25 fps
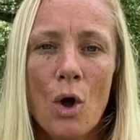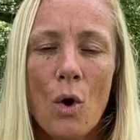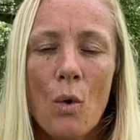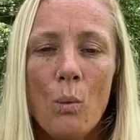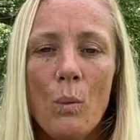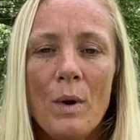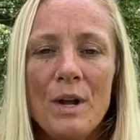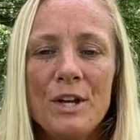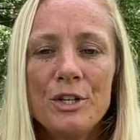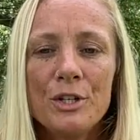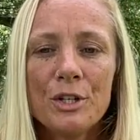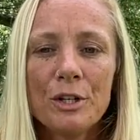
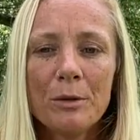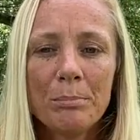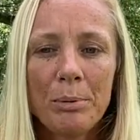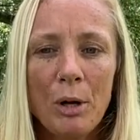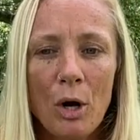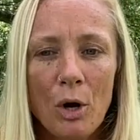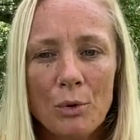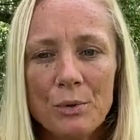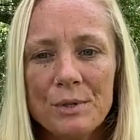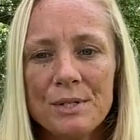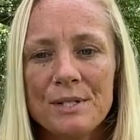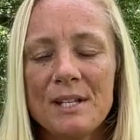When you're
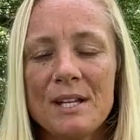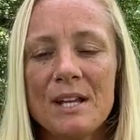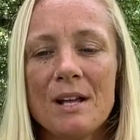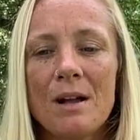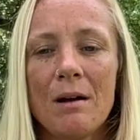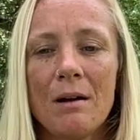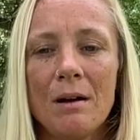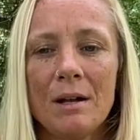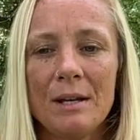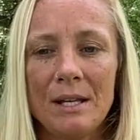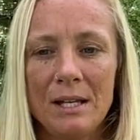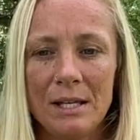posting
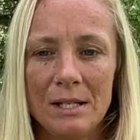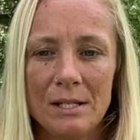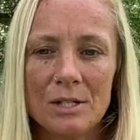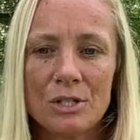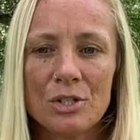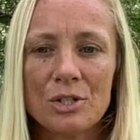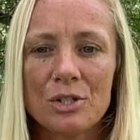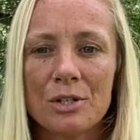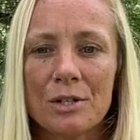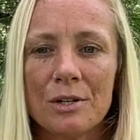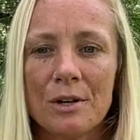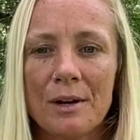on
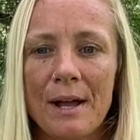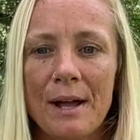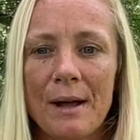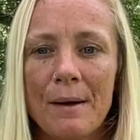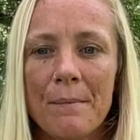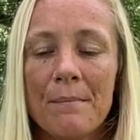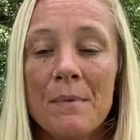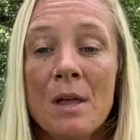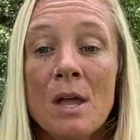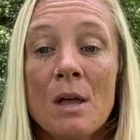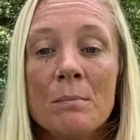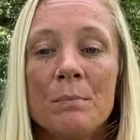
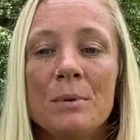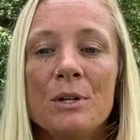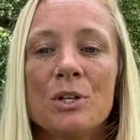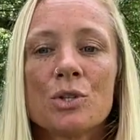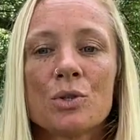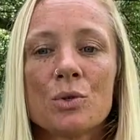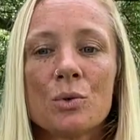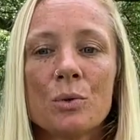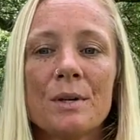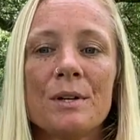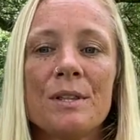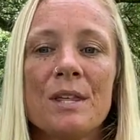Instagram, be
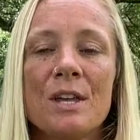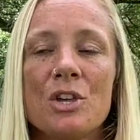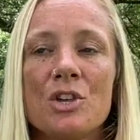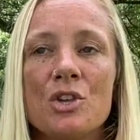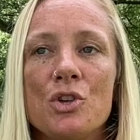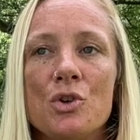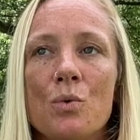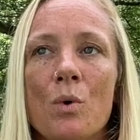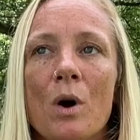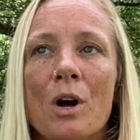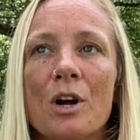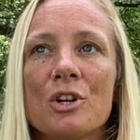sure that
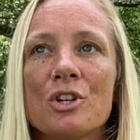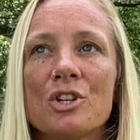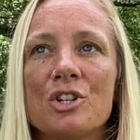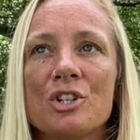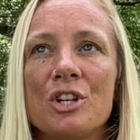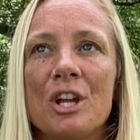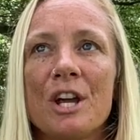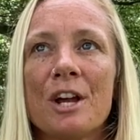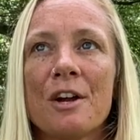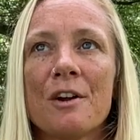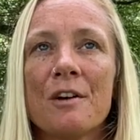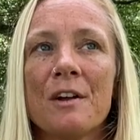you are
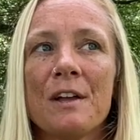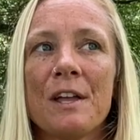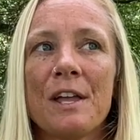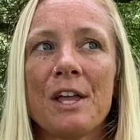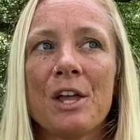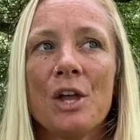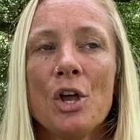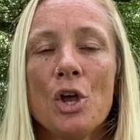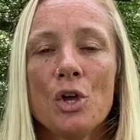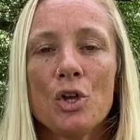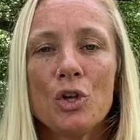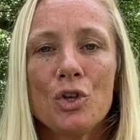
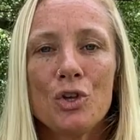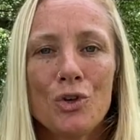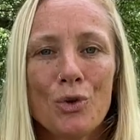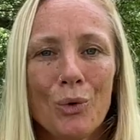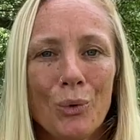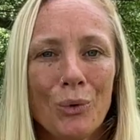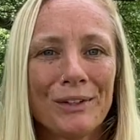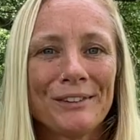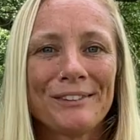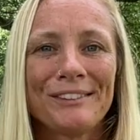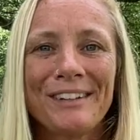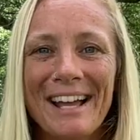sharing
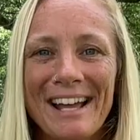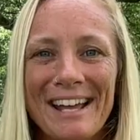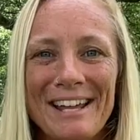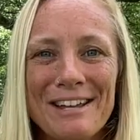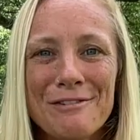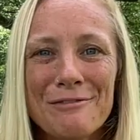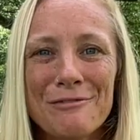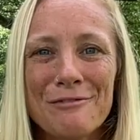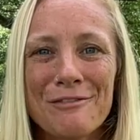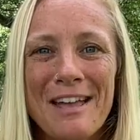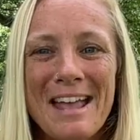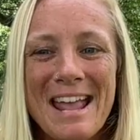your
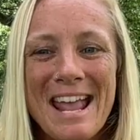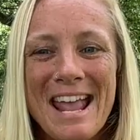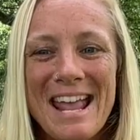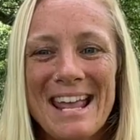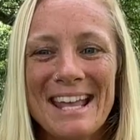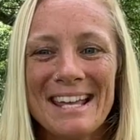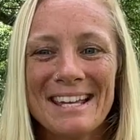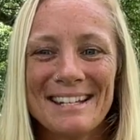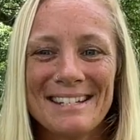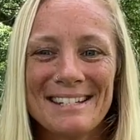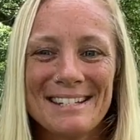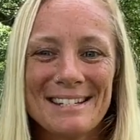life
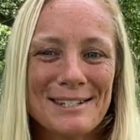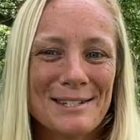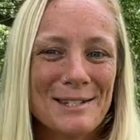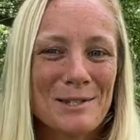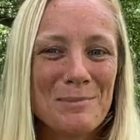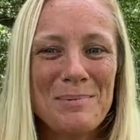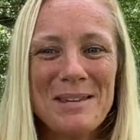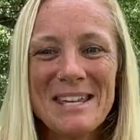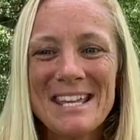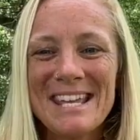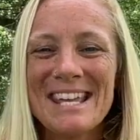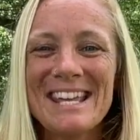and
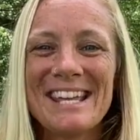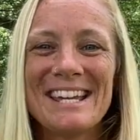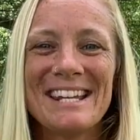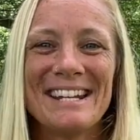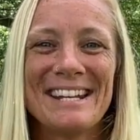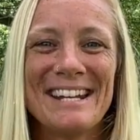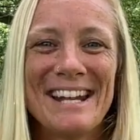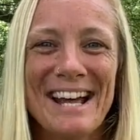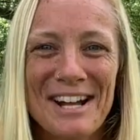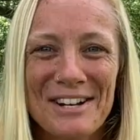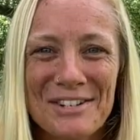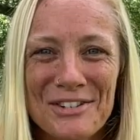speaking in a
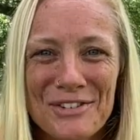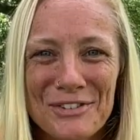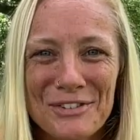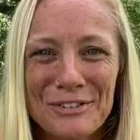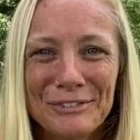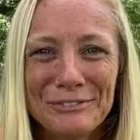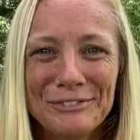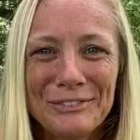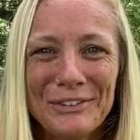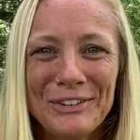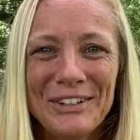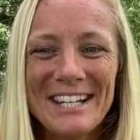
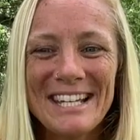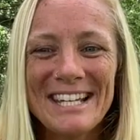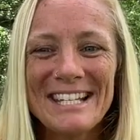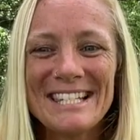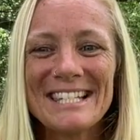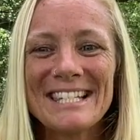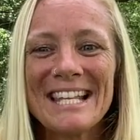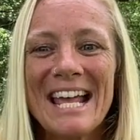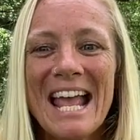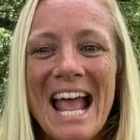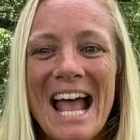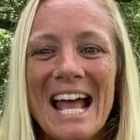natural
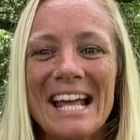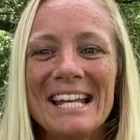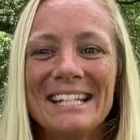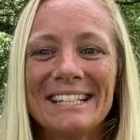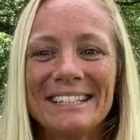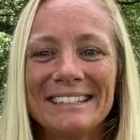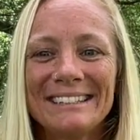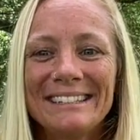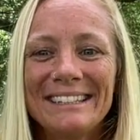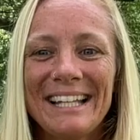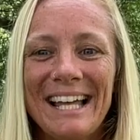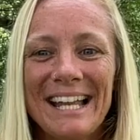voice and
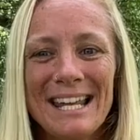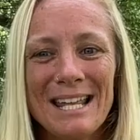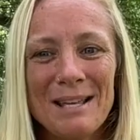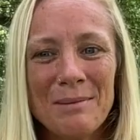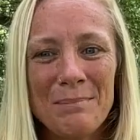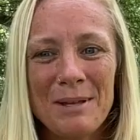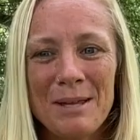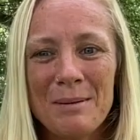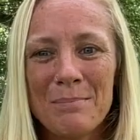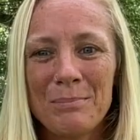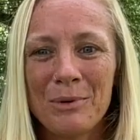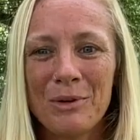letting
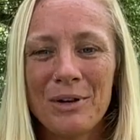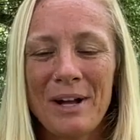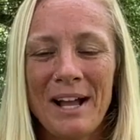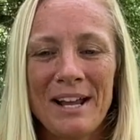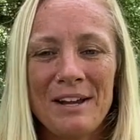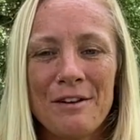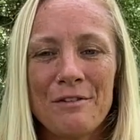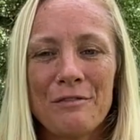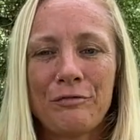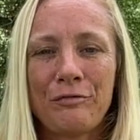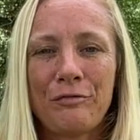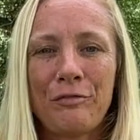people
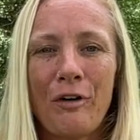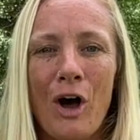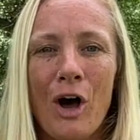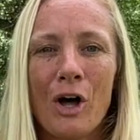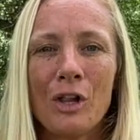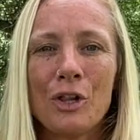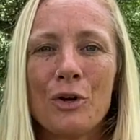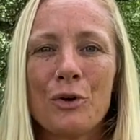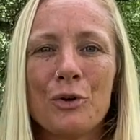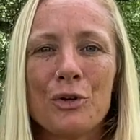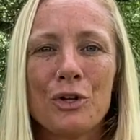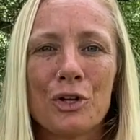kind of
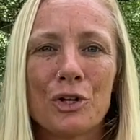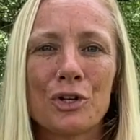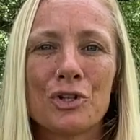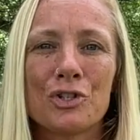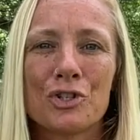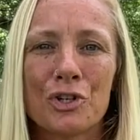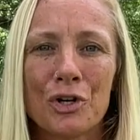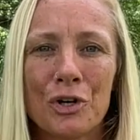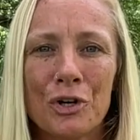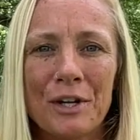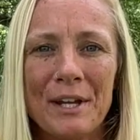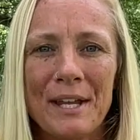follow your
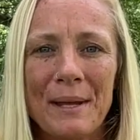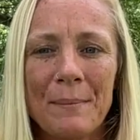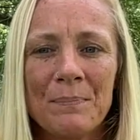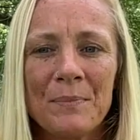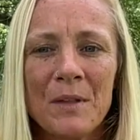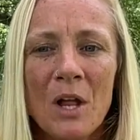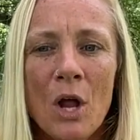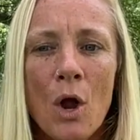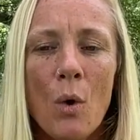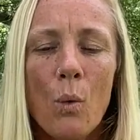journey.